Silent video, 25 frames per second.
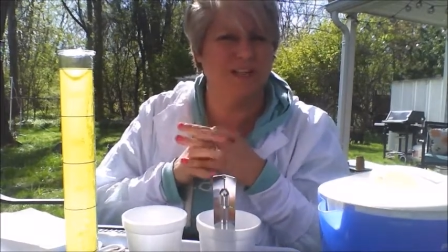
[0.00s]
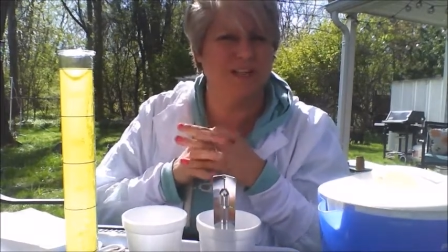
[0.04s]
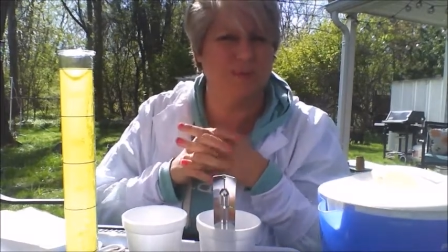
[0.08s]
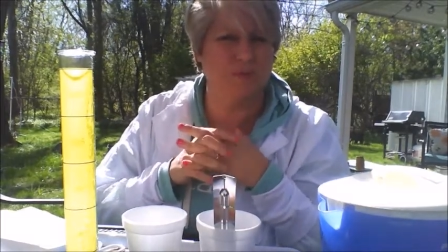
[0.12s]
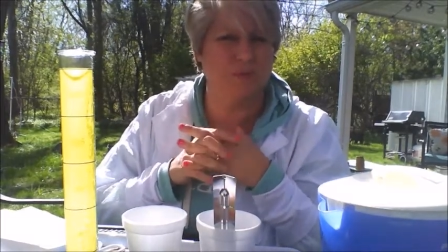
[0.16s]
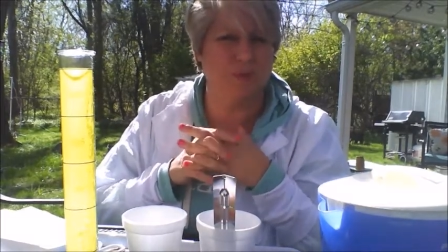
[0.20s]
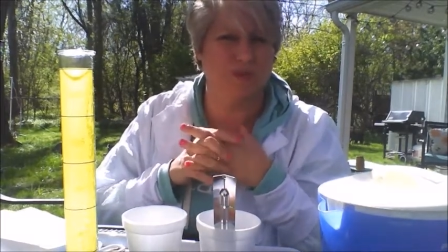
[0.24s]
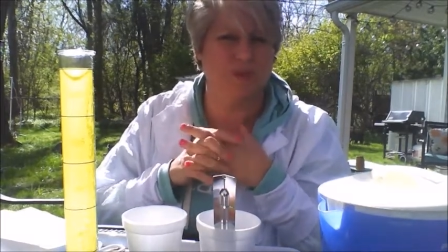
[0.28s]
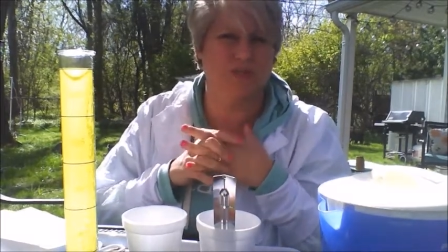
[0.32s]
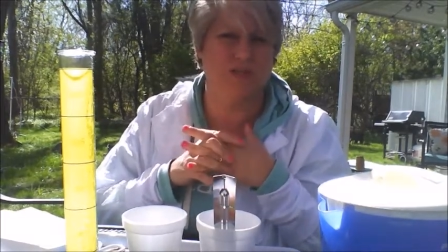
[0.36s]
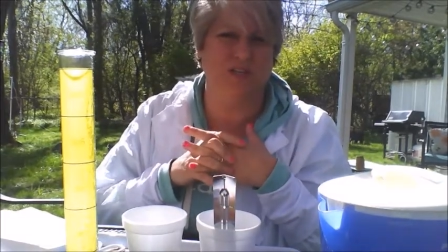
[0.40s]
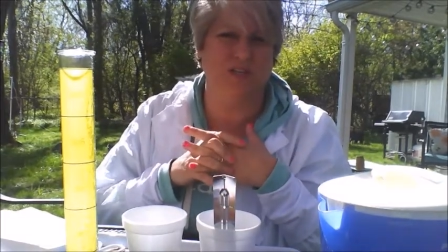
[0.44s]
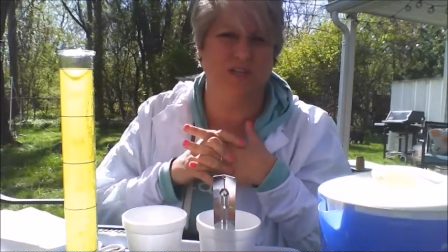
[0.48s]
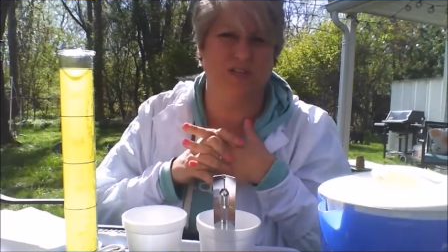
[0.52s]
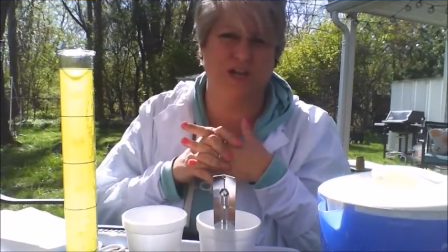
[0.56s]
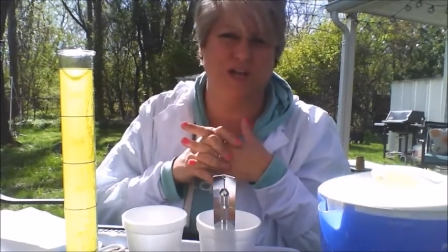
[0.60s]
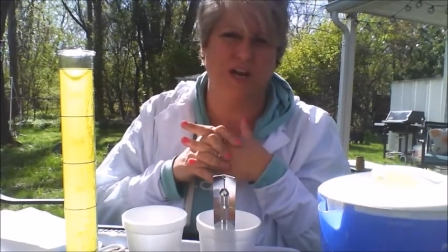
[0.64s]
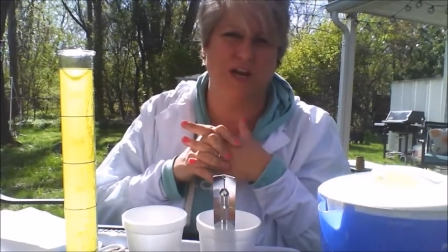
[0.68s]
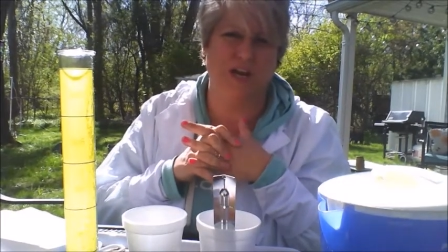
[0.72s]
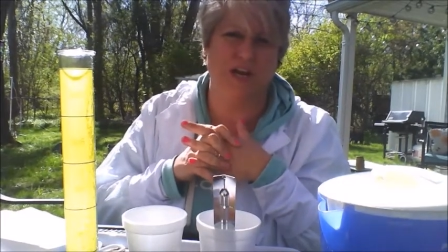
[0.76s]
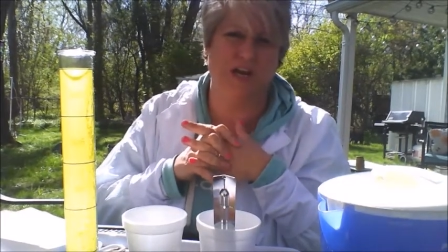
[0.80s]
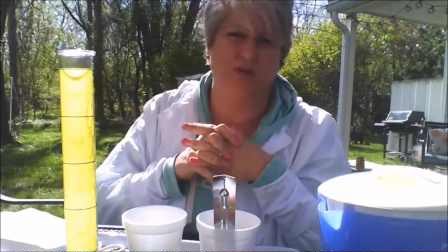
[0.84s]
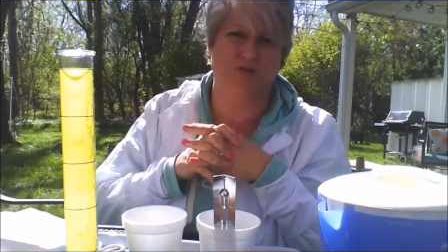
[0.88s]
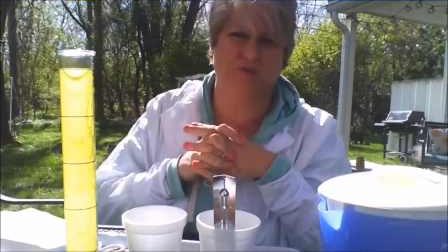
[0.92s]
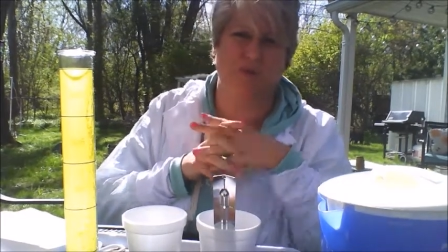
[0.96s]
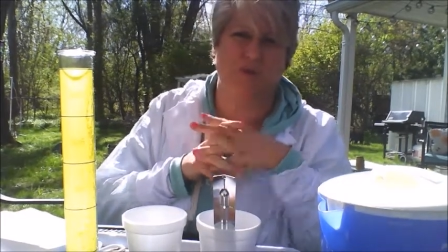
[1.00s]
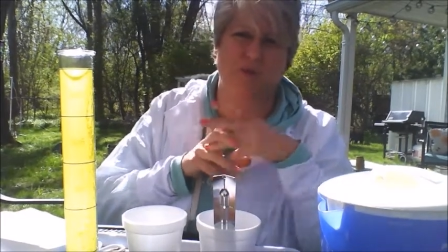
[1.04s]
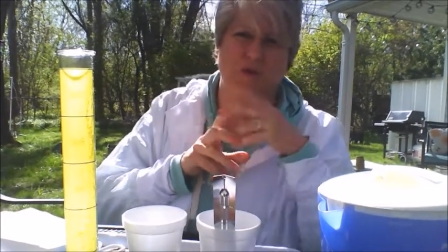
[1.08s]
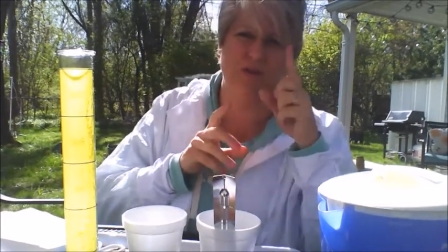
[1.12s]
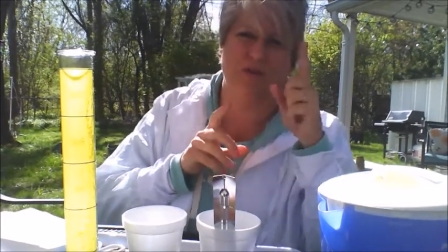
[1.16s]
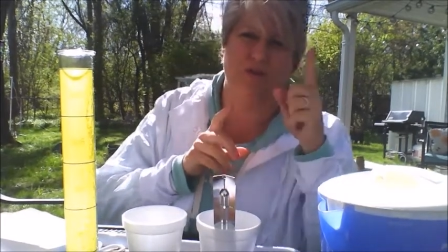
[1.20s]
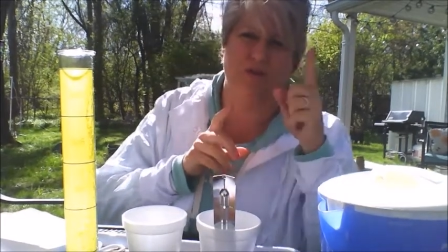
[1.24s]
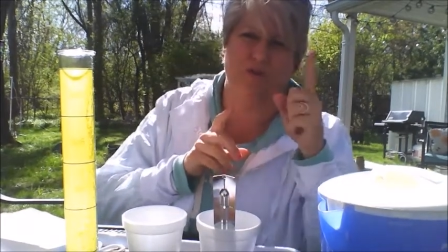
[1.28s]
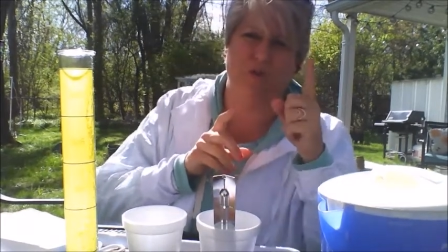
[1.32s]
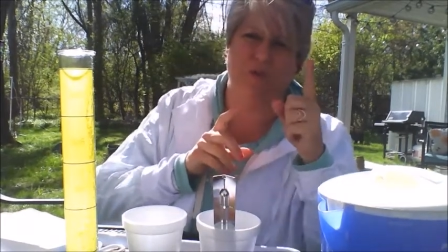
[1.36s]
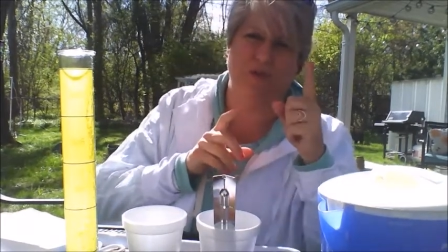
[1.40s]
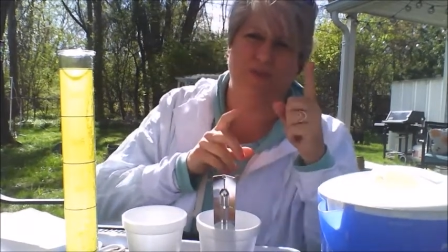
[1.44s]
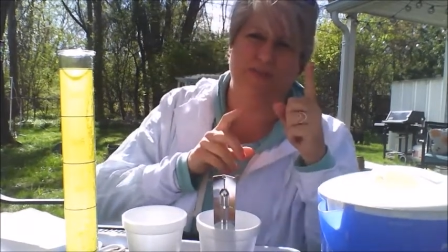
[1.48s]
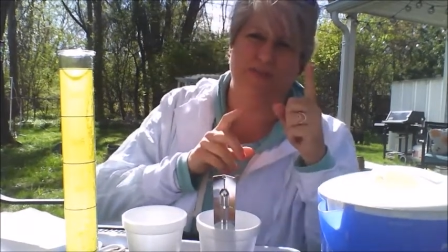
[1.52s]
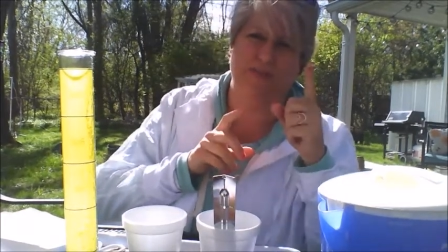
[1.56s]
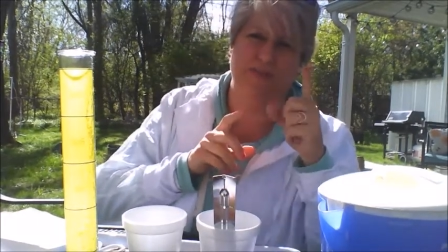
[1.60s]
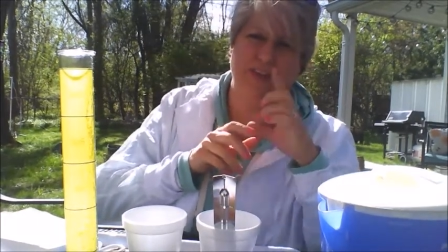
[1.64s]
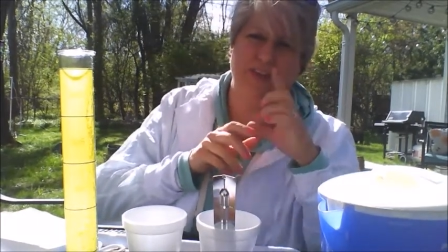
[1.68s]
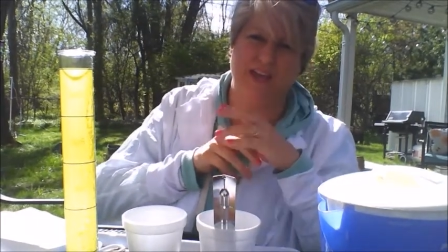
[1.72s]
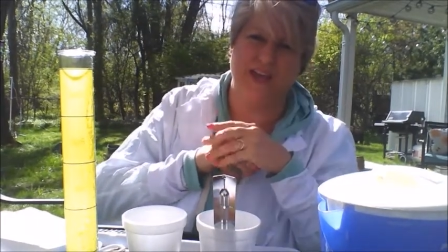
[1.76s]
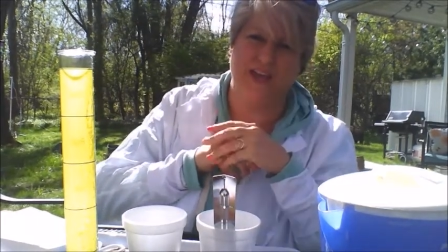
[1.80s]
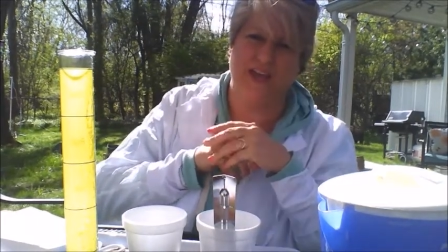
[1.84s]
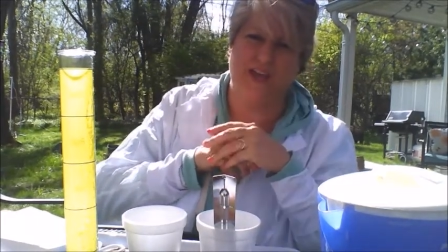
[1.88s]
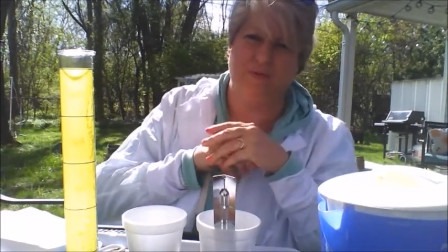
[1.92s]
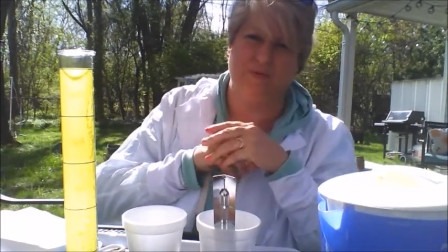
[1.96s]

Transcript: supposed to change more than one thing.